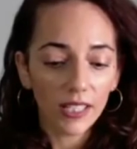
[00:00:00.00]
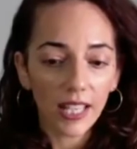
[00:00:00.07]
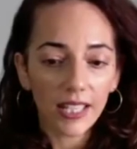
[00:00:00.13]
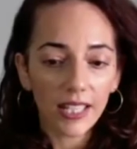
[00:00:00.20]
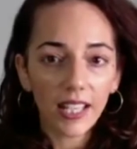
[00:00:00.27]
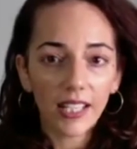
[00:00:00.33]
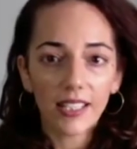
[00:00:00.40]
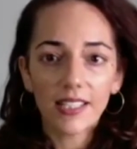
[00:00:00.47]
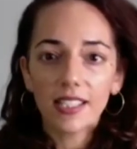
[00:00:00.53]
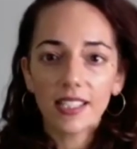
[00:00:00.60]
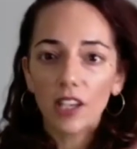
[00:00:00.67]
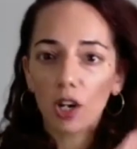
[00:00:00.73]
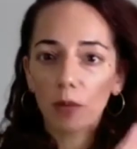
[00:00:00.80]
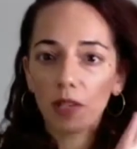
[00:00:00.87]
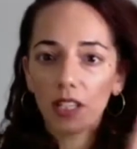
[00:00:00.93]
Glendale and
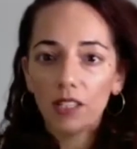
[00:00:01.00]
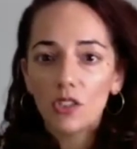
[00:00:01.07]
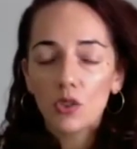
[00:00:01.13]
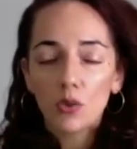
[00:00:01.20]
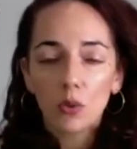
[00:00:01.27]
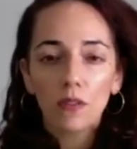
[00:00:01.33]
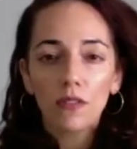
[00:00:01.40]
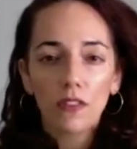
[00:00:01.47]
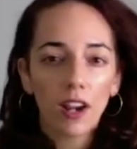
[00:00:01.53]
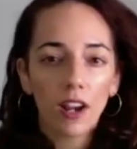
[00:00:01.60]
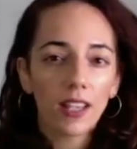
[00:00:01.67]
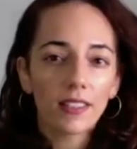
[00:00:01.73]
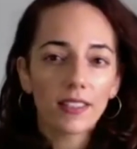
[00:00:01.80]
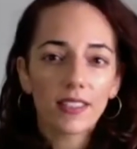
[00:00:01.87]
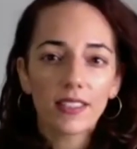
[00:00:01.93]
see Armenian
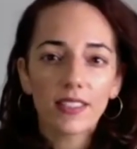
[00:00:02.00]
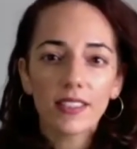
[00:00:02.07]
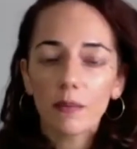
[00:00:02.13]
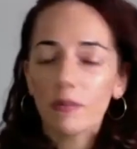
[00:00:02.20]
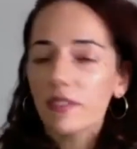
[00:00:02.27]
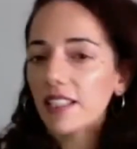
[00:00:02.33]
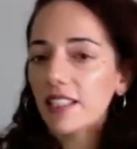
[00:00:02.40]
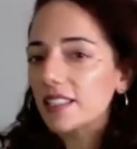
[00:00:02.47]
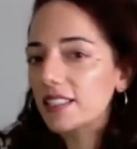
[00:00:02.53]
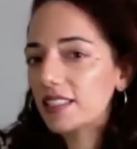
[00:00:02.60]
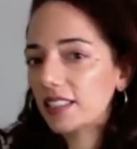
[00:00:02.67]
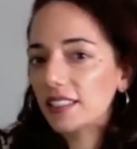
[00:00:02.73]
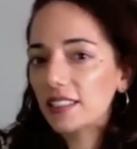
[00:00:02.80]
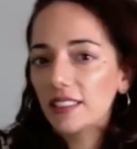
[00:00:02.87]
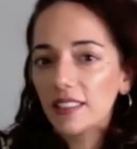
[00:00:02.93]
storefronts is something that's a
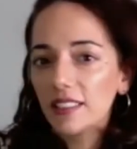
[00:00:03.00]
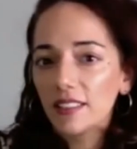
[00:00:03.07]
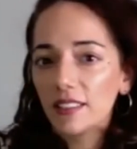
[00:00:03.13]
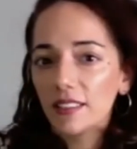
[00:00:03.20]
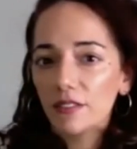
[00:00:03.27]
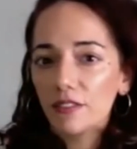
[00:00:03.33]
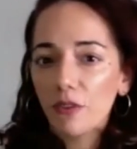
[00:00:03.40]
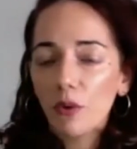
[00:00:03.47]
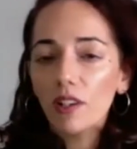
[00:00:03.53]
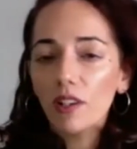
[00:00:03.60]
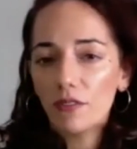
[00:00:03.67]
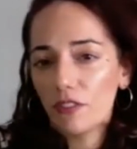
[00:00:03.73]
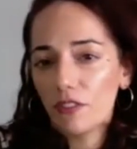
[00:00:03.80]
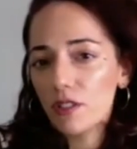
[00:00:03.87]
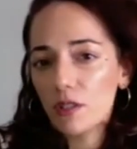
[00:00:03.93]
little
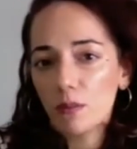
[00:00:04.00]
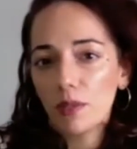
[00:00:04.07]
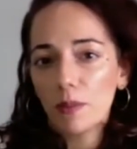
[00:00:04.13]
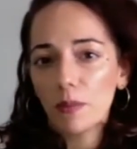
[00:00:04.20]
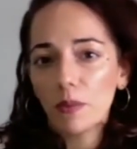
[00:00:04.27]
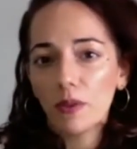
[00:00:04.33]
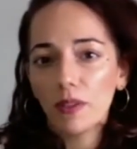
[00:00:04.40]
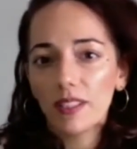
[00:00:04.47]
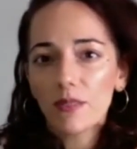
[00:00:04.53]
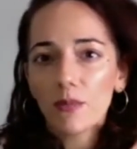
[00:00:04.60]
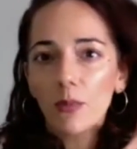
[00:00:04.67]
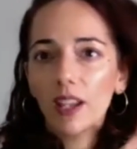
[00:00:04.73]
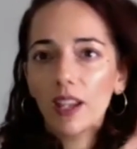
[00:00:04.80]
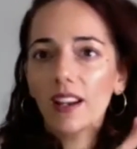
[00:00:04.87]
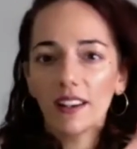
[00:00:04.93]
foreign for some people. It's
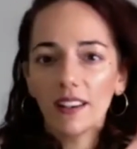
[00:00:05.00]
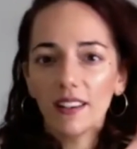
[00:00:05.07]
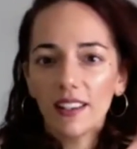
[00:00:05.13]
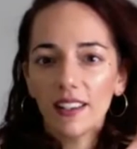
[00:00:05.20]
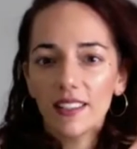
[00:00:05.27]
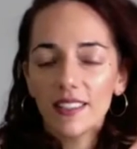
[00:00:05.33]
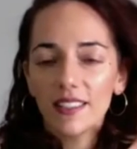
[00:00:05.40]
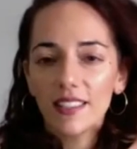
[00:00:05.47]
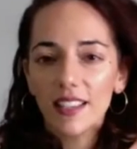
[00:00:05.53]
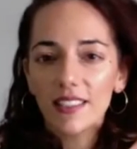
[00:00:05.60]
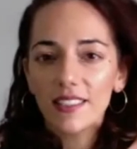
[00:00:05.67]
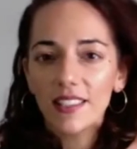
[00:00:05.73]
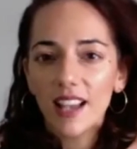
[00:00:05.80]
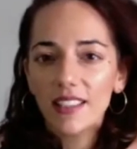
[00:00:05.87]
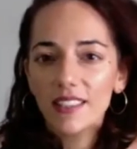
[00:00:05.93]
weird. It's
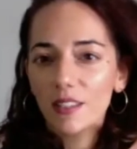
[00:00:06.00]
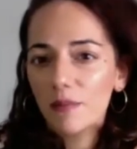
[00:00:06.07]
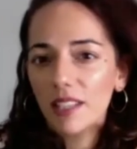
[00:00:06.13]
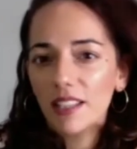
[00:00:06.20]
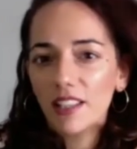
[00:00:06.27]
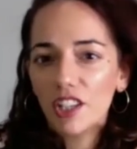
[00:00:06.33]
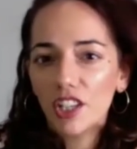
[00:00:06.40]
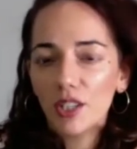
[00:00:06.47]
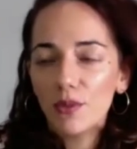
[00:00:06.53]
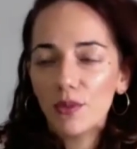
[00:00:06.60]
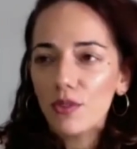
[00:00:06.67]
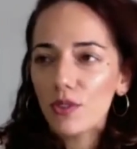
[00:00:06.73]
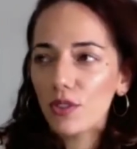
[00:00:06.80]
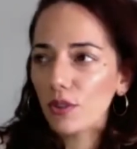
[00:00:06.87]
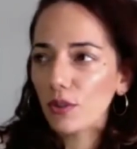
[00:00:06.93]
it's not something they're
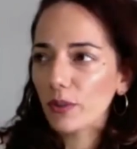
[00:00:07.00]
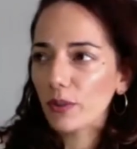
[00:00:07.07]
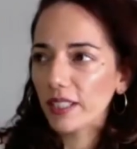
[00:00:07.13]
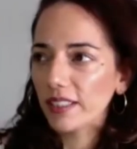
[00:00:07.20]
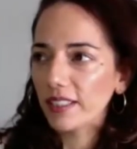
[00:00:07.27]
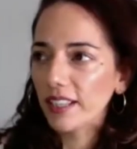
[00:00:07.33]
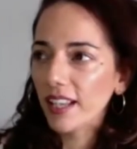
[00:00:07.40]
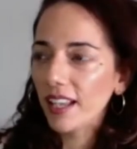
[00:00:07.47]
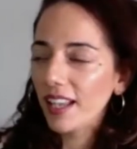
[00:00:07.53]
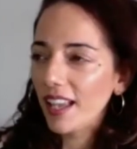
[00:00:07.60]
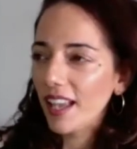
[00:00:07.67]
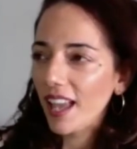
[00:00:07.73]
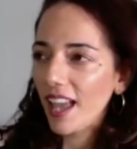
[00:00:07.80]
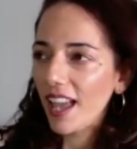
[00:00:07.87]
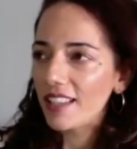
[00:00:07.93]
used to and
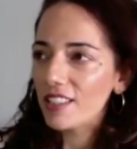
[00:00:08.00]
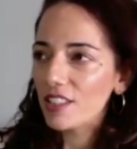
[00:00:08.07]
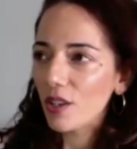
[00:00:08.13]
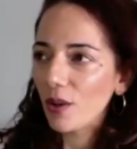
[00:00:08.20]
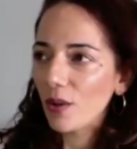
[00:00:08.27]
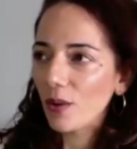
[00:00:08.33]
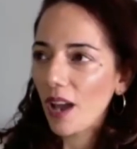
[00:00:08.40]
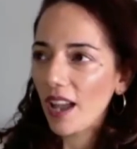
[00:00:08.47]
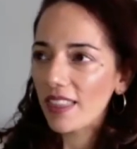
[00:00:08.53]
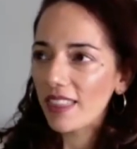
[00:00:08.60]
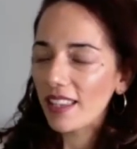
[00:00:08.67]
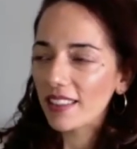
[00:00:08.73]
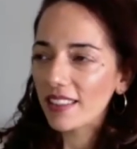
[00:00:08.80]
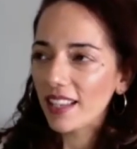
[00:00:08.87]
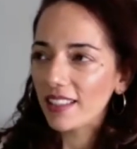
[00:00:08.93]
and so I
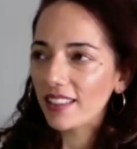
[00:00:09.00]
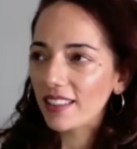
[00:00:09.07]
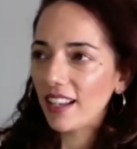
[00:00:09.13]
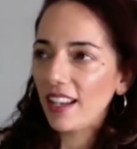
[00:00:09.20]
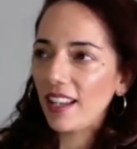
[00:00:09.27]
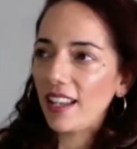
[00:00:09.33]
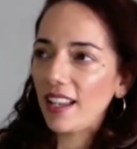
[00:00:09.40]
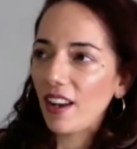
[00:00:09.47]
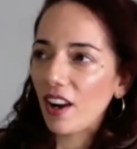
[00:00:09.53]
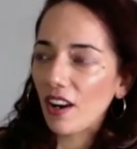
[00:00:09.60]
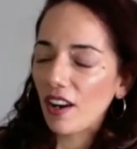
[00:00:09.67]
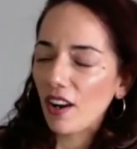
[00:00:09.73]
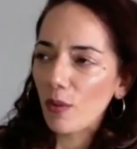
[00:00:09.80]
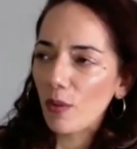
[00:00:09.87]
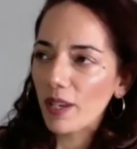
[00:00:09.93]
think that they
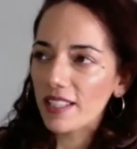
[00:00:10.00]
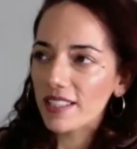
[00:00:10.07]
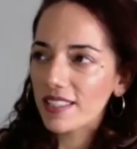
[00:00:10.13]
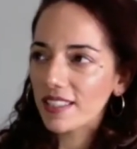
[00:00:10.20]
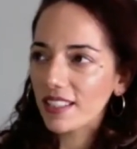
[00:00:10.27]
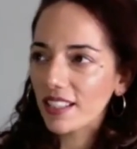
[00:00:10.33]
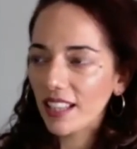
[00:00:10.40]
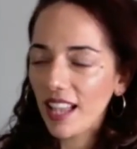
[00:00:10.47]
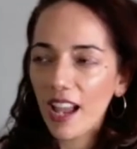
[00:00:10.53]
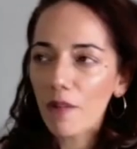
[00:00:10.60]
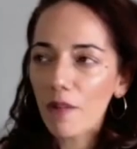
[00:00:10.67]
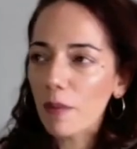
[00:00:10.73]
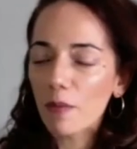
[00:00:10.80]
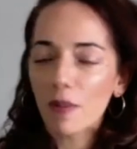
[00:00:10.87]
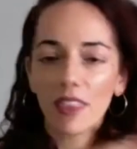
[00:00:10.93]
are always like I
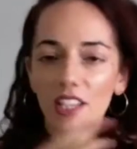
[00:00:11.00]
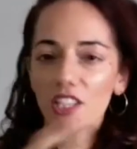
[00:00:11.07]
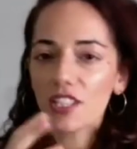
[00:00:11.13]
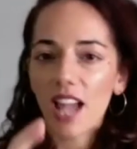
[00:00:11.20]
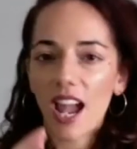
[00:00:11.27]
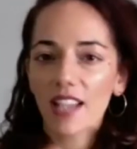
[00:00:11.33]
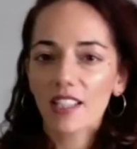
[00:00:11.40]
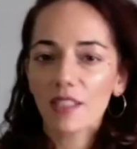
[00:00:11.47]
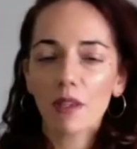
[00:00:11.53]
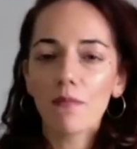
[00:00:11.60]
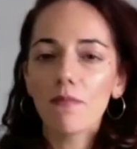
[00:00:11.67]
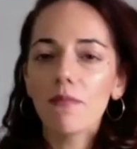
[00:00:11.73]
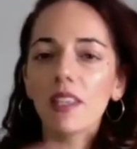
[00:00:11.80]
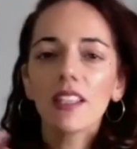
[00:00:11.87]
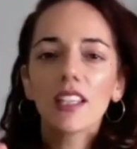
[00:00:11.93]
remember they just asked me a
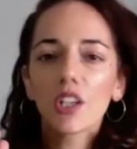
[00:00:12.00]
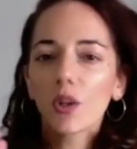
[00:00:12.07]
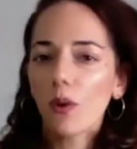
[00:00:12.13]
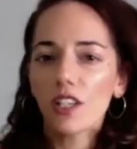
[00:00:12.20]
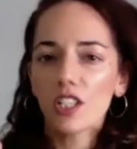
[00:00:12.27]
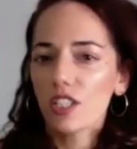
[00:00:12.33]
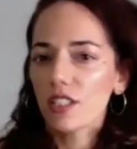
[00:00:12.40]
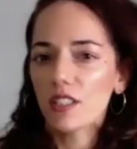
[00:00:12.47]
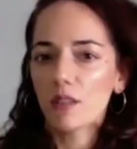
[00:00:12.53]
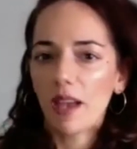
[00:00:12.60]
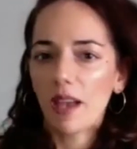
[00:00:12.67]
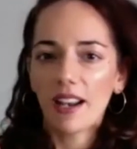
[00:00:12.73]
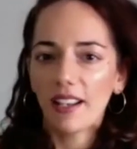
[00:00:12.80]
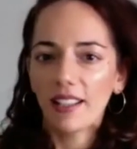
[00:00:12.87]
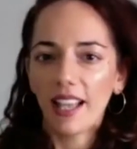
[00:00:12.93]
million questions
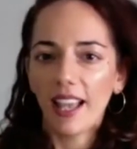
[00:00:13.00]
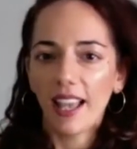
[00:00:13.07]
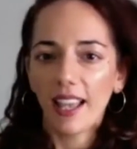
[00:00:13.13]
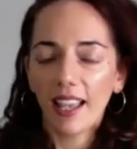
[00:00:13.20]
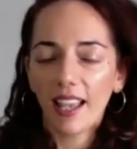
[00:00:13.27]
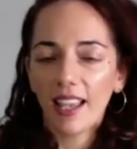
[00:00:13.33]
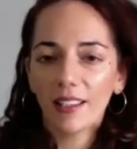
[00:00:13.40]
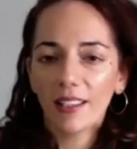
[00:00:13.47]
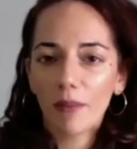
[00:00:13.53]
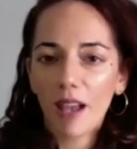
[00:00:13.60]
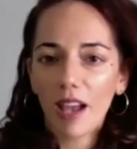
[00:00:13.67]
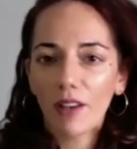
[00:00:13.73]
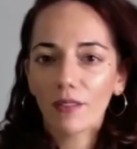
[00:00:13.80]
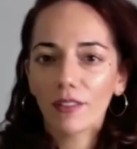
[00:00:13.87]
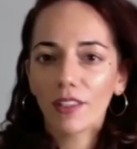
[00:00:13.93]
about LA and
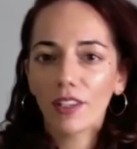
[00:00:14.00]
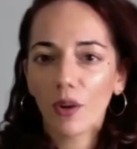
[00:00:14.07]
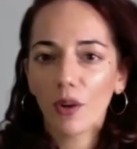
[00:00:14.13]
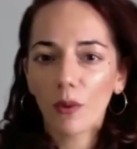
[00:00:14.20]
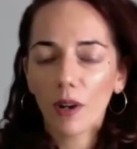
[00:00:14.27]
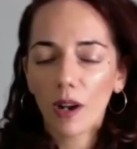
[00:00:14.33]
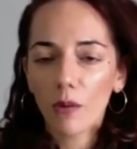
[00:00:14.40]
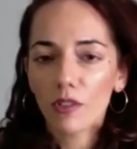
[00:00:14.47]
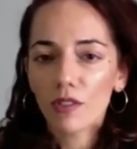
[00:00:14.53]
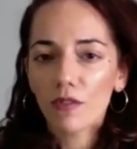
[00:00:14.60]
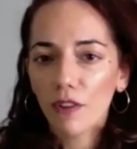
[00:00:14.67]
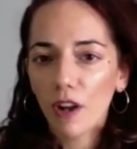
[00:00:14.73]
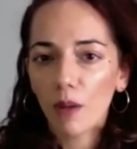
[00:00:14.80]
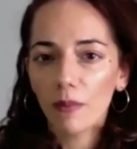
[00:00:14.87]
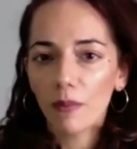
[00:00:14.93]
about you know where I was
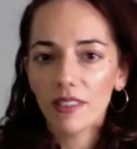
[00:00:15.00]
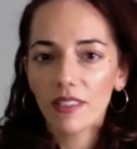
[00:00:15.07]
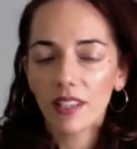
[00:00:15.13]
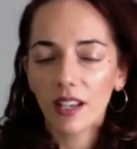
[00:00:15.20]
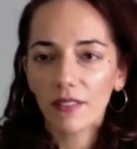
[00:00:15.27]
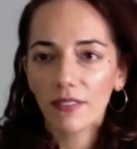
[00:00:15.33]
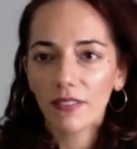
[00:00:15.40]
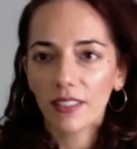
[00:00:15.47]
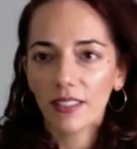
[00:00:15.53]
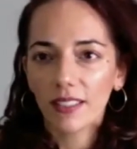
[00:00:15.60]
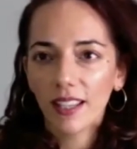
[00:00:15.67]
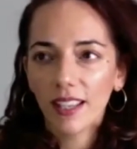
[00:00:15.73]
from and stuff and